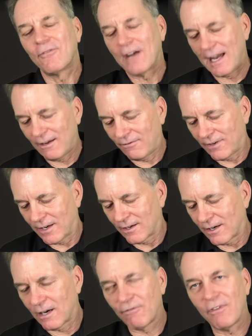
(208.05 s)
five finger
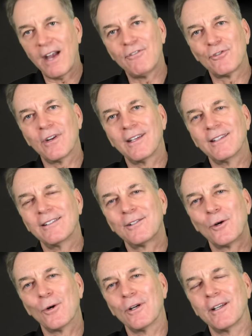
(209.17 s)
or a five string
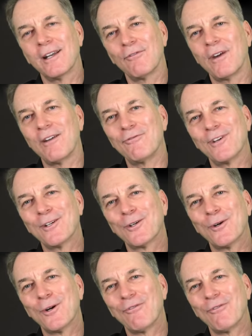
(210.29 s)
chord, not a five finger chord,